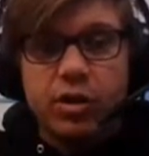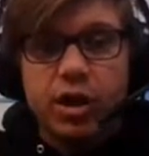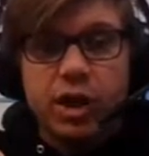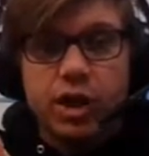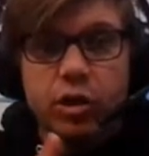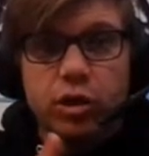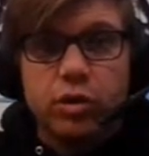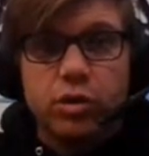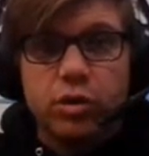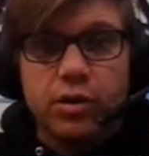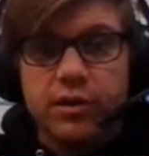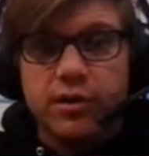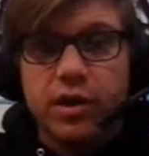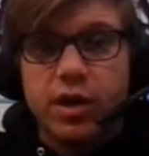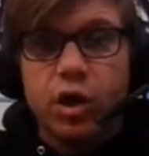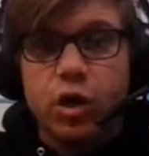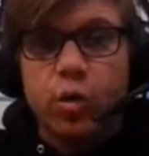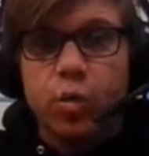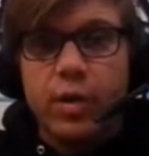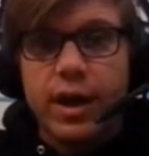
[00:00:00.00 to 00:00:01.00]
including the
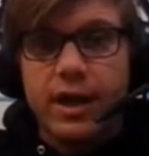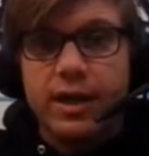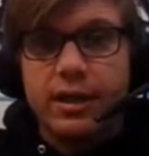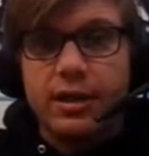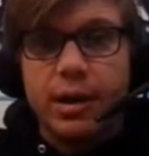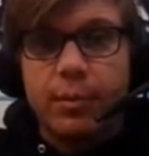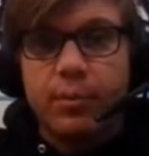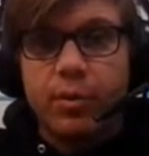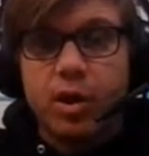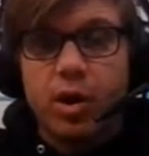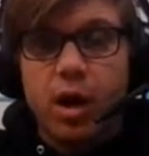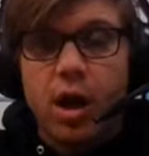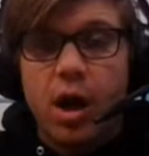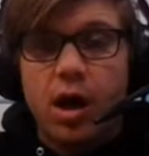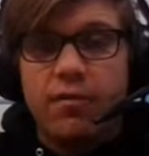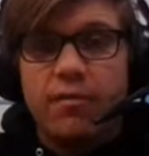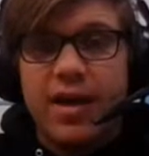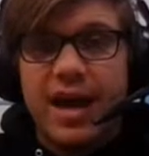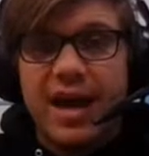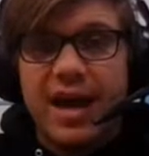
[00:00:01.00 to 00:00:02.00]
correct number
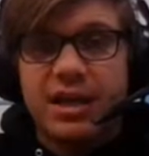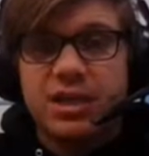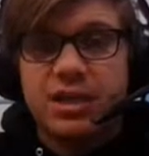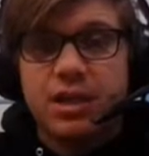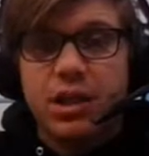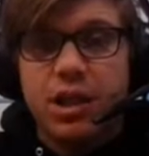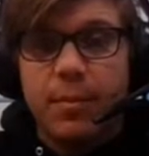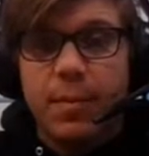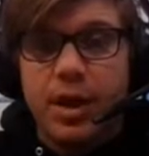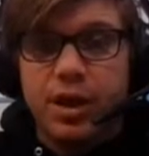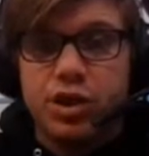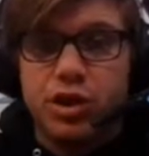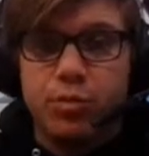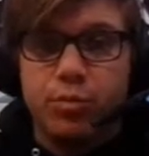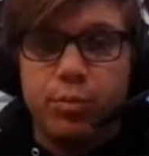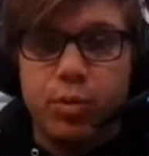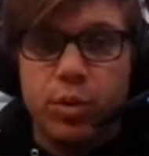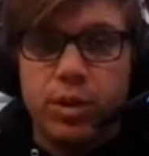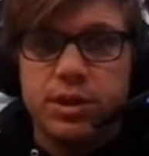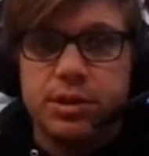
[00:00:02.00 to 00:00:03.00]
of exclamation
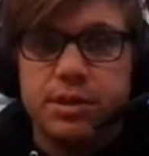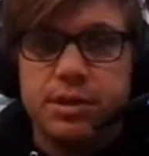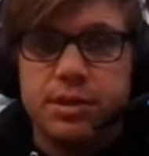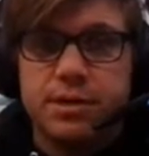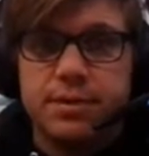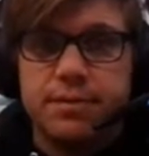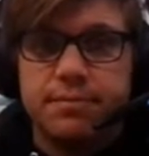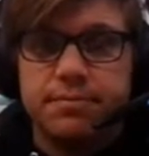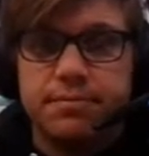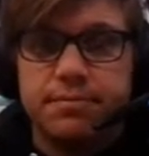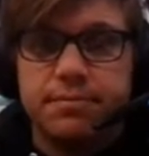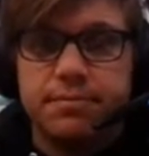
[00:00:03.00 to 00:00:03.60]
points.